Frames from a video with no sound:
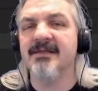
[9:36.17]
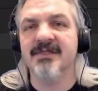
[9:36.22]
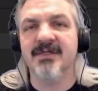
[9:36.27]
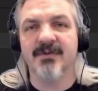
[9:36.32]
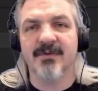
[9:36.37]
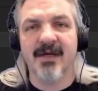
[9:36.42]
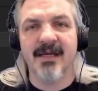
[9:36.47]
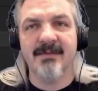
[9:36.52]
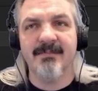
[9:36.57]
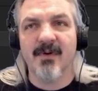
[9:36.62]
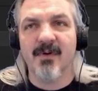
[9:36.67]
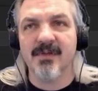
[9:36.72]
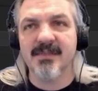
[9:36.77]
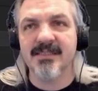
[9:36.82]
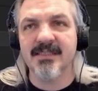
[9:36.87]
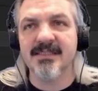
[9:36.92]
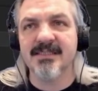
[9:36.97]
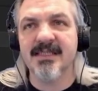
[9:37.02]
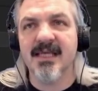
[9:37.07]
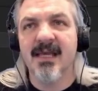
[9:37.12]
grey
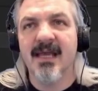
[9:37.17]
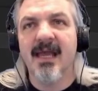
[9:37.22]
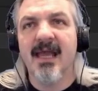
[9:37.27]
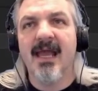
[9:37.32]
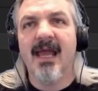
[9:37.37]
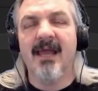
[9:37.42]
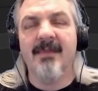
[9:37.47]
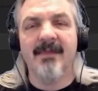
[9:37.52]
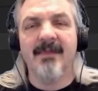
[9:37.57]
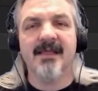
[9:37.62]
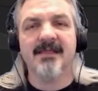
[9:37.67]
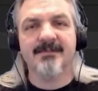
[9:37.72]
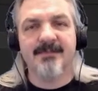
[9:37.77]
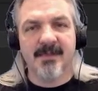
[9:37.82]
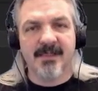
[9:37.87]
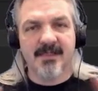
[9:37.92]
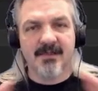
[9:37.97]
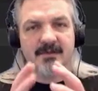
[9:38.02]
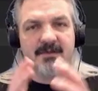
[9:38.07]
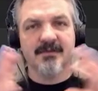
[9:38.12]
boxes, and that's
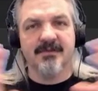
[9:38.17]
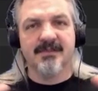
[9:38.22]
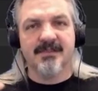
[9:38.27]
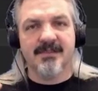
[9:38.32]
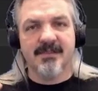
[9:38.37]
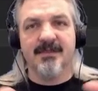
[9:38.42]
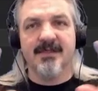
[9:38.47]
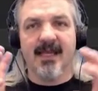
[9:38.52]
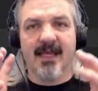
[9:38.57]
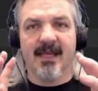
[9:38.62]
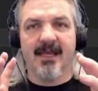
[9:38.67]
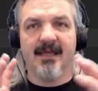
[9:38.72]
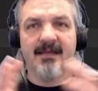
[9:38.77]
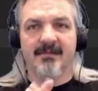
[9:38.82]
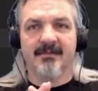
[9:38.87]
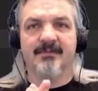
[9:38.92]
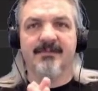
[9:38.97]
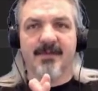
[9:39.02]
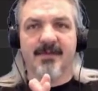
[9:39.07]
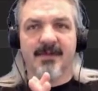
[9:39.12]
because you
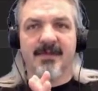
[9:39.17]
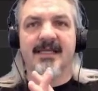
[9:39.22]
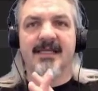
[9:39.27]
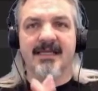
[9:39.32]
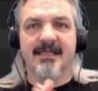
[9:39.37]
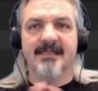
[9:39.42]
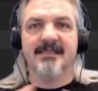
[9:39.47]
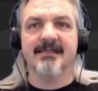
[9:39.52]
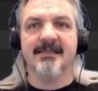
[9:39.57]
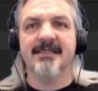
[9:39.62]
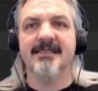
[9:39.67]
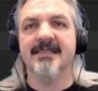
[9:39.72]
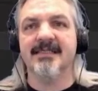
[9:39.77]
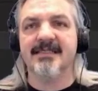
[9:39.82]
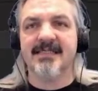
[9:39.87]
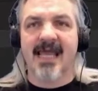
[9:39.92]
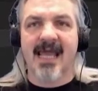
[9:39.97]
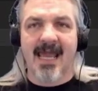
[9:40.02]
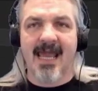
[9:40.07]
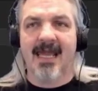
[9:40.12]
can very easily
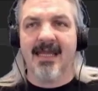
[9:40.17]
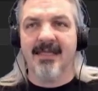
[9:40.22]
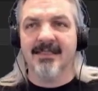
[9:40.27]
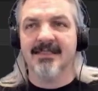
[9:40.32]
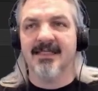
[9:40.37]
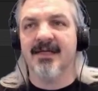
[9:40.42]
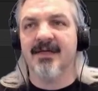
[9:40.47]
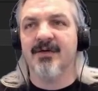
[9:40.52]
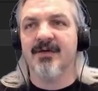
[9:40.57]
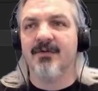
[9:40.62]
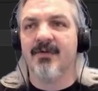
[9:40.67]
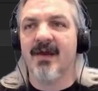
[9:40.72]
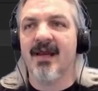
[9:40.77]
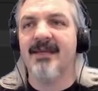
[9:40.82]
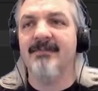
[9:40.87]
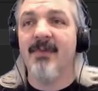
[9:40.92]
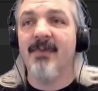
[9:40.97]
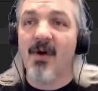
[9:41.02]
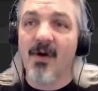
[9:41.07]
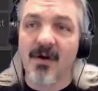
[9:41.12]
just add a
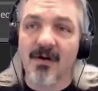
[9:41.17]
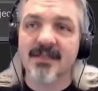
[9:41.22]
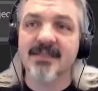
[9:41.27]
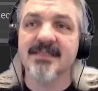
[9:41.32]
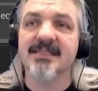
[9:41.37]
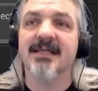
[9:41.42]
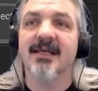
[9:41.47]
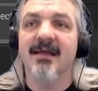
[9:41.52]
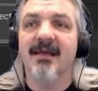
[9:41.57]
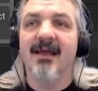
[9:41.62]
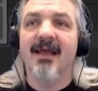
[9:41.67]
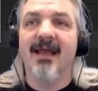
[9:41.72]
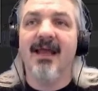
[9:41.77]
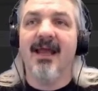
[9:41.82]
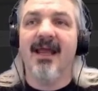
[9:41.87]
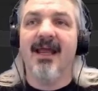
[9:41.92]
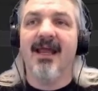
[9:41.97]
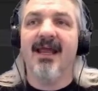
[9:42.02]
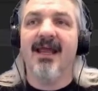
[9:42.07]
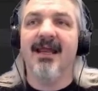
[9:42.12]
grey box.
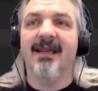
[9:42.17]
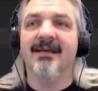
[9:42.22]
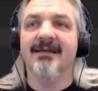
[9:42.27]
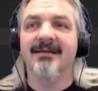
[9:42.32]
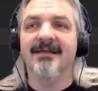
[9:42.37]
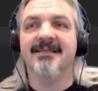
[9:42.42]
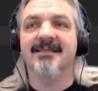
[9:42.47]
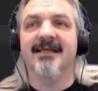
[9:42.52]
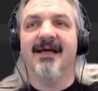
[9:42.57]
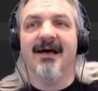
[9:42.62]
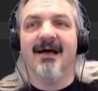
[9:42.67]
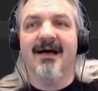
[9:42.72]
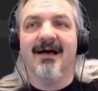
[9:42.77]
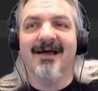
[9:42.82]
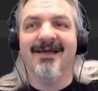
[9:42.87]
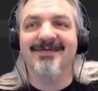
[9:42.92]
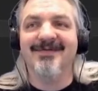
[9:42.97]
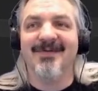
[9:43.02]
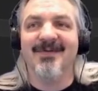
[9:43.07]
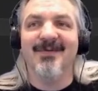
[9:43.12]
And
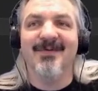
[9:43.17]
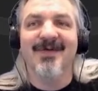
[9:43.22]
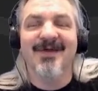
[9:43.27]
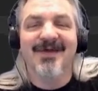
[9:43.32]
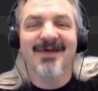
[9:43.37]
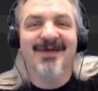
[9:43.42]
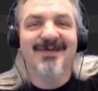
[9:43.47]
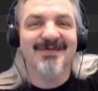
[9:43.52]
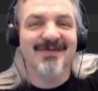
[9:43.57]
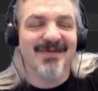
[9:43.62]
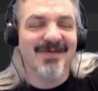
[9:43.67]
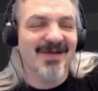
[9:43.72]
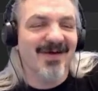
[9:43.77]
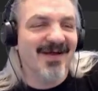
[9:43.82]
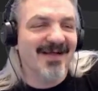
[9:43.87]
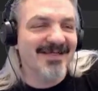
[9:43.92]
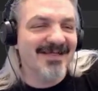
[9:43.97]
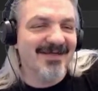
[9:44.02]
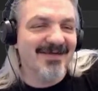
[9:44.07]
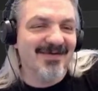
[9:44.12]
so the
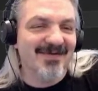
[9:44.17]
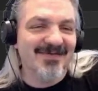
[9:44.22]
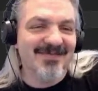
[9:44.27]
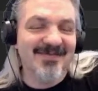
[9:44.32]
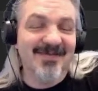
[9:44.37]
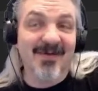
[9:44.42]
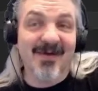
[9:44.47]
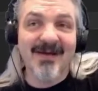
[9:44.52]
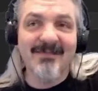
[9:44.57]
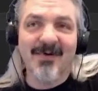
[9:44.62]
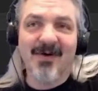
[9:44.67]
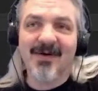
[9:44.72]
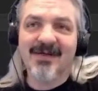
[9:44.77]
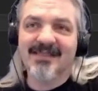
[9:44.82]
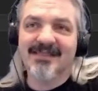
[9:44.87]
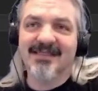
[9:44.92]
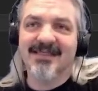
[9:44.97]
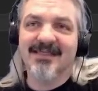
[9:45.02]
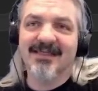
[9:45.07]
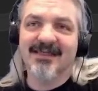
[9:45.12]
idea of grey
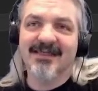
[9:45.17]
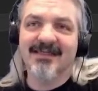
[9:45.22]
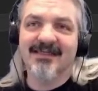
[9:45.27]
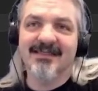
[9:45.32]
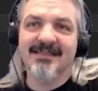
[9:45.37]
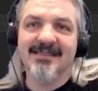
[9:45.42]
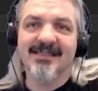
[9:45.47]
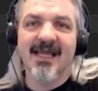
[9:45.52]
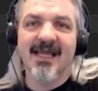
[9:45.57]
boxing is